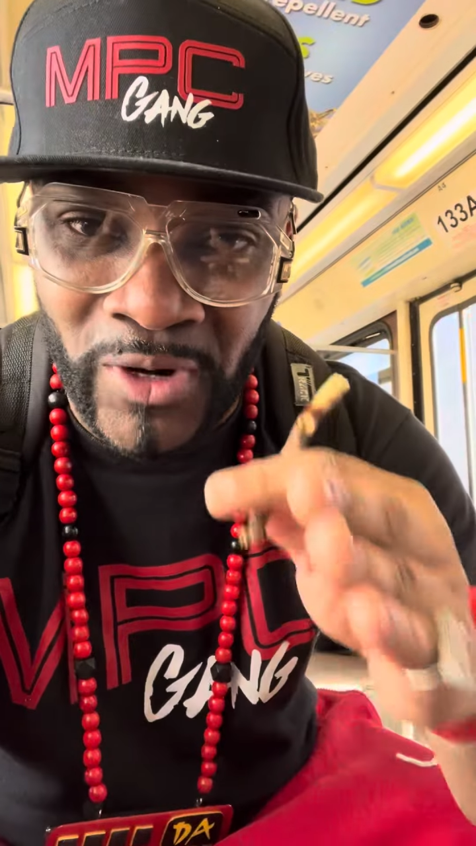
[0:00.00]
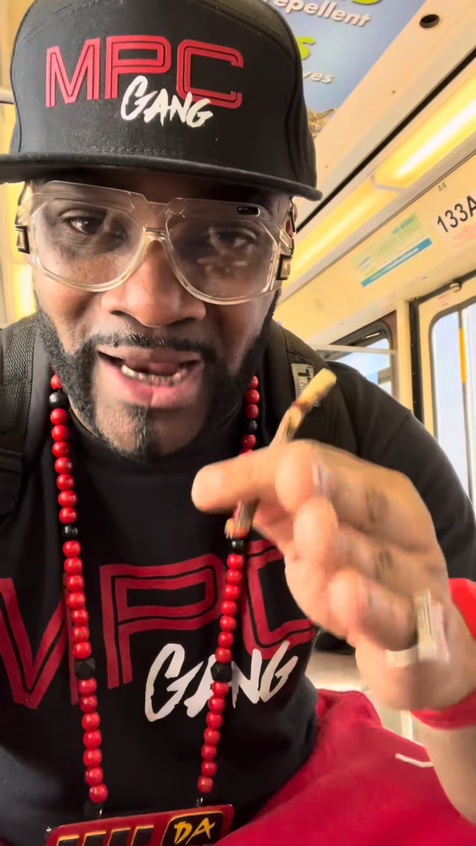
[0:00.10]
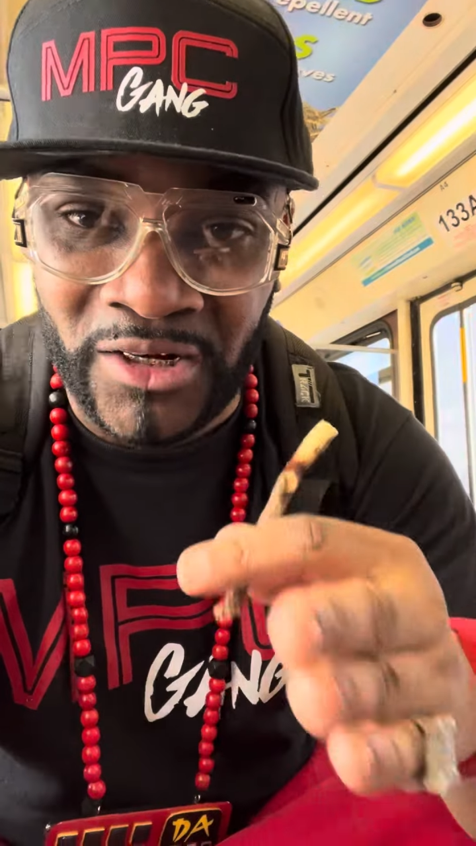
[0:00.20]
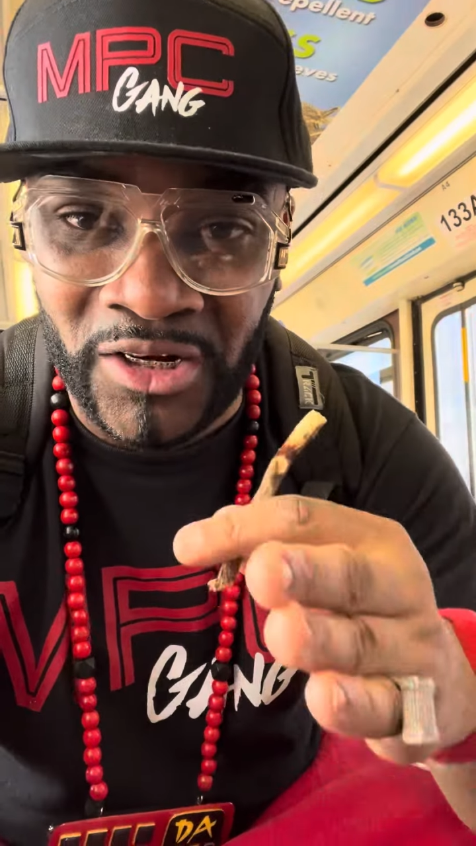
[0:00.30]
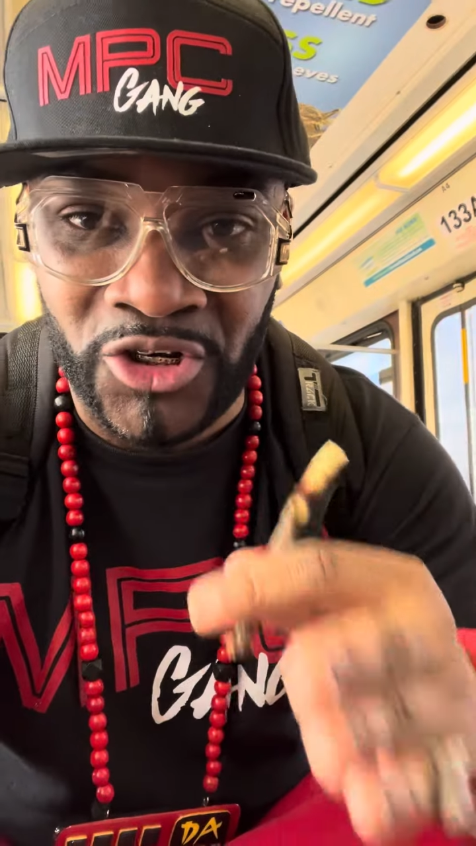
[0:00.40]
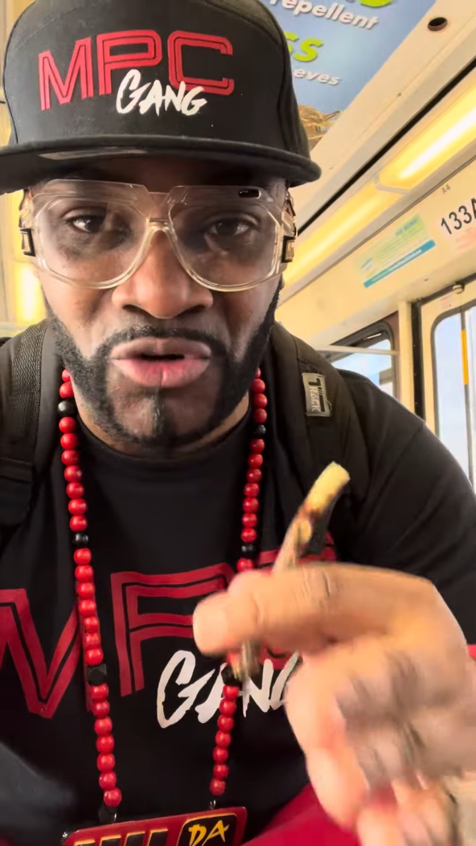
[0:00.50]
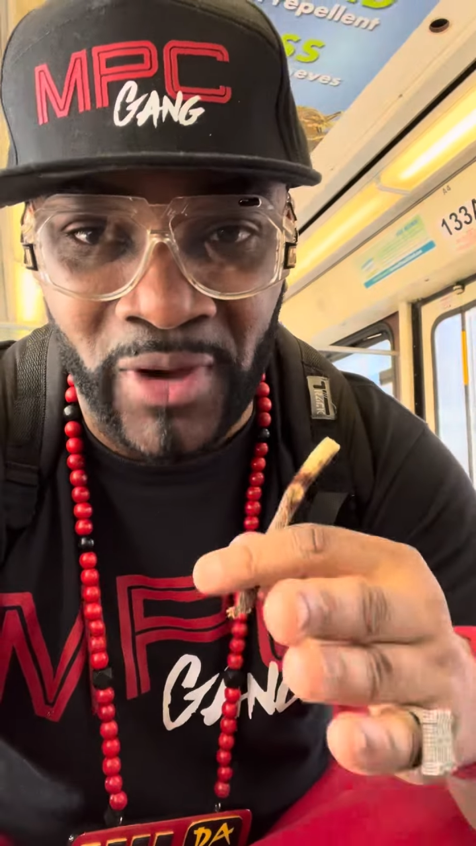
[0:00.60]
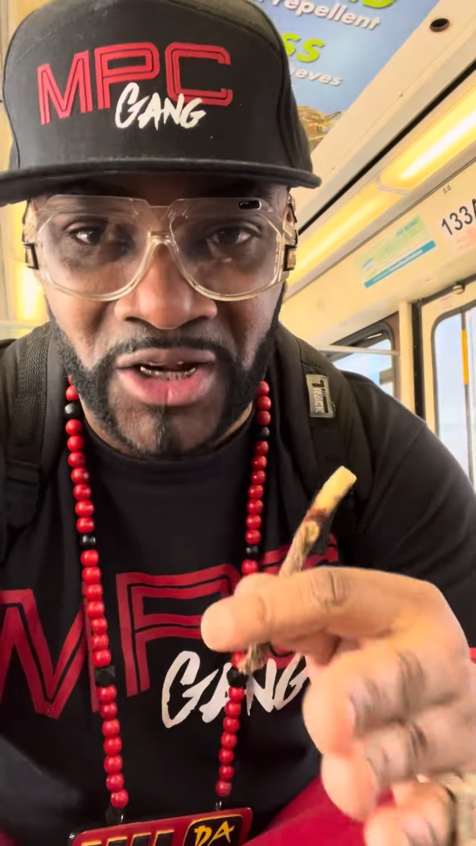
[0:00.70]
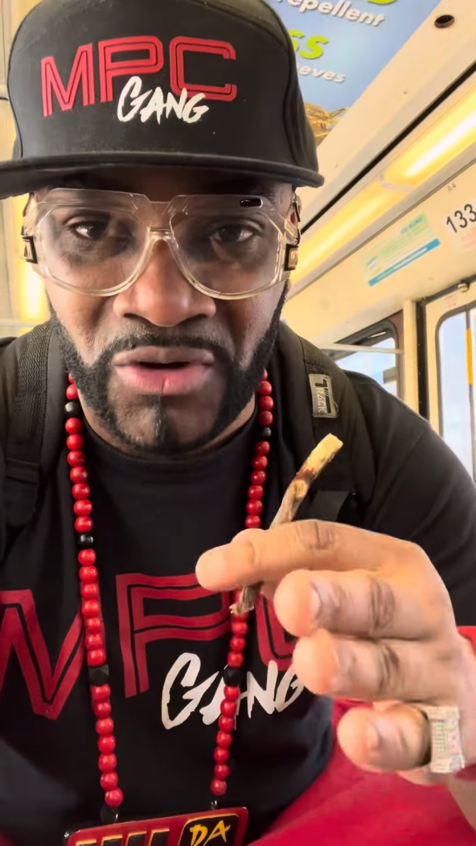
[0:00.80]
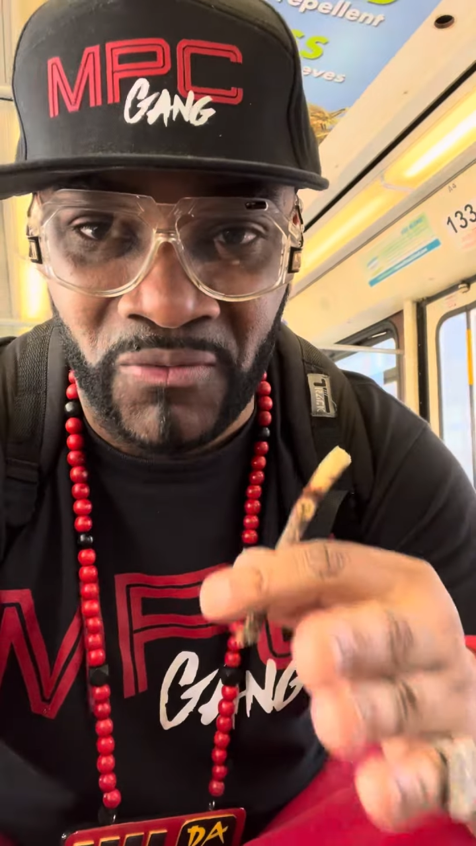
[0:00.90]
That
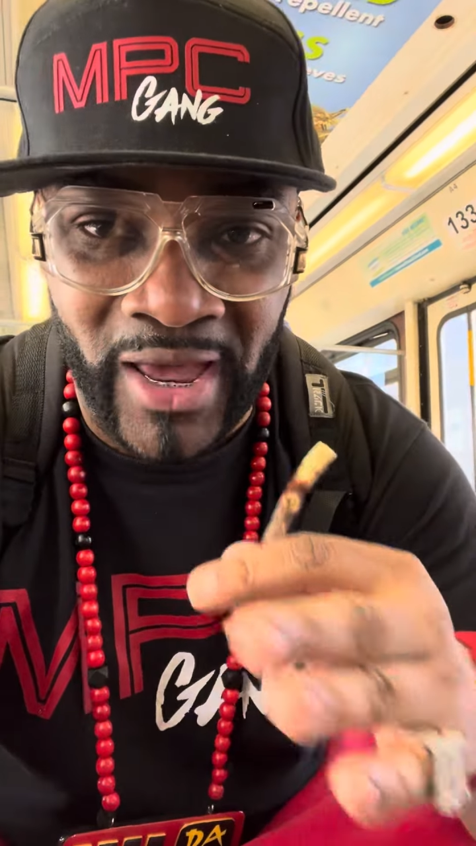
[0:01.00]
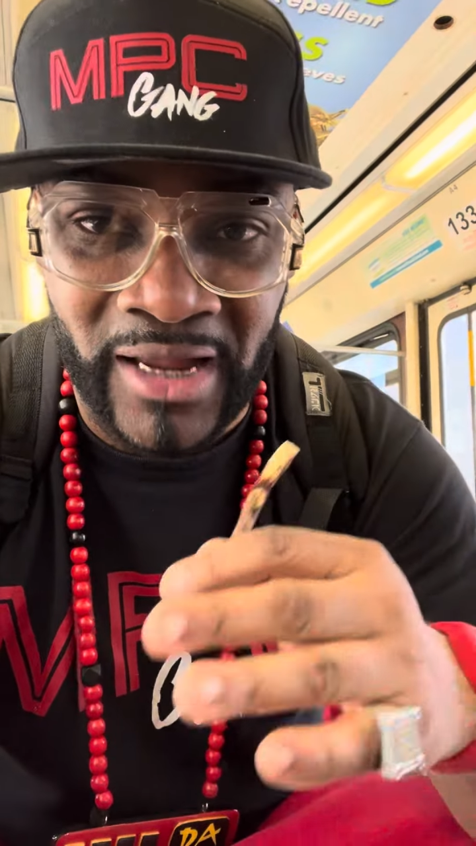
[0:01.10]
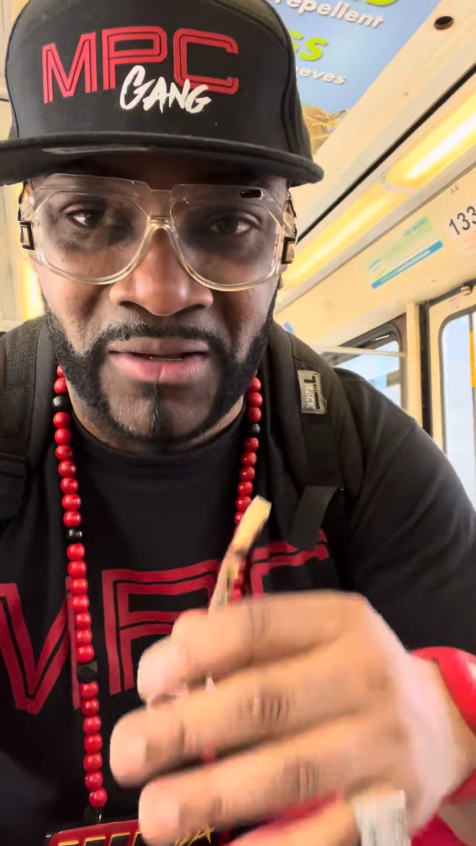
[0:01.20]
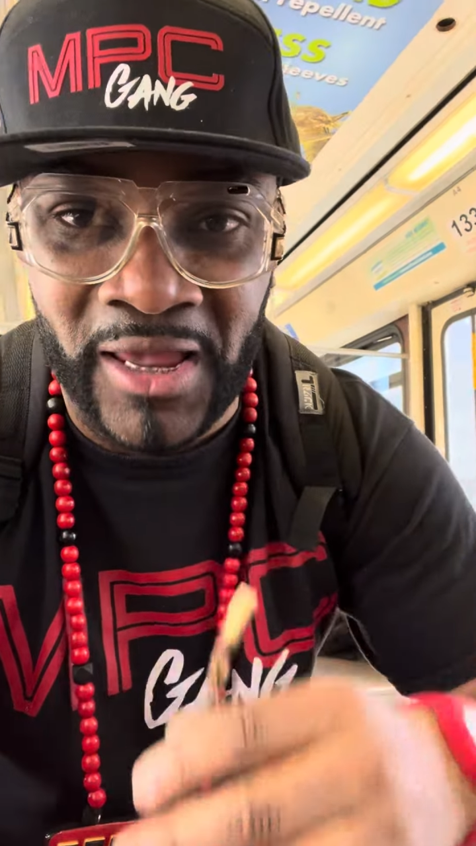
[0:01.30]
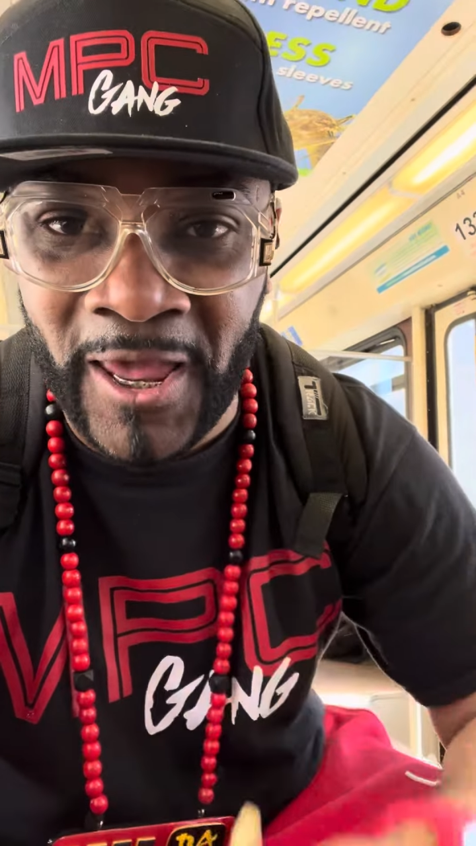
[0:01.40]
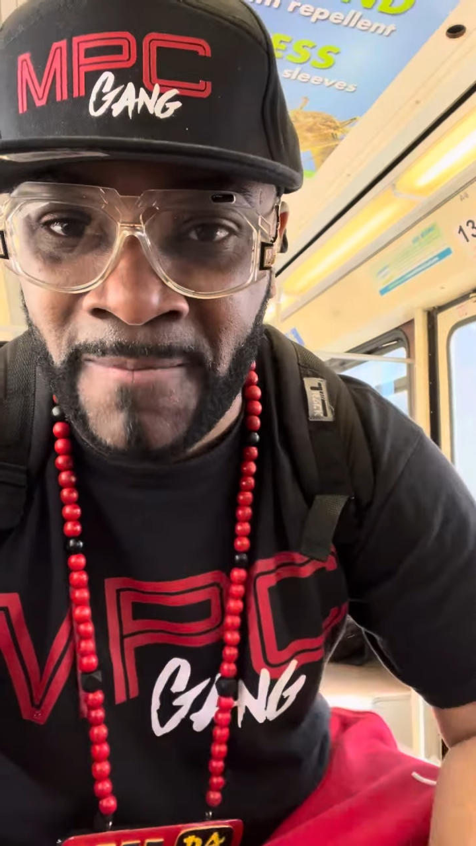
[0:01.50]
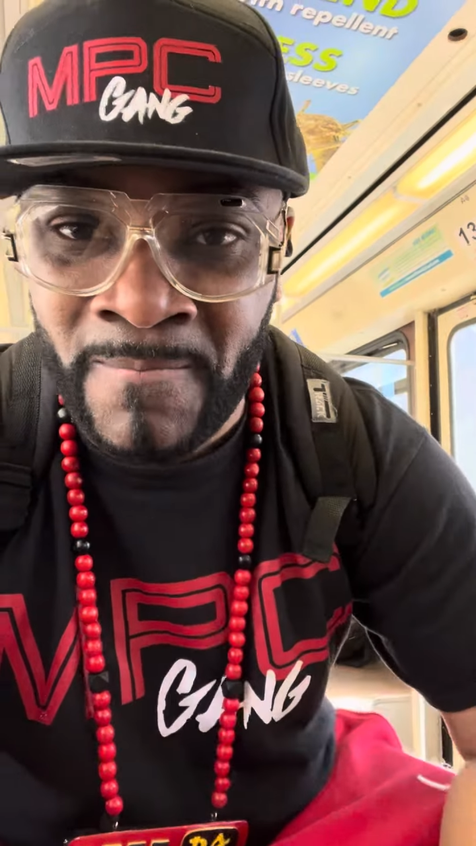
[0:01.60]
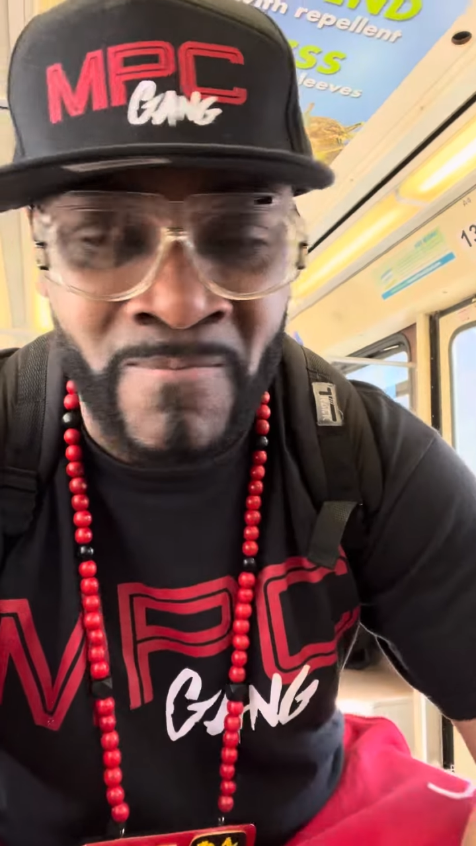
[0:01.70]
situation right there,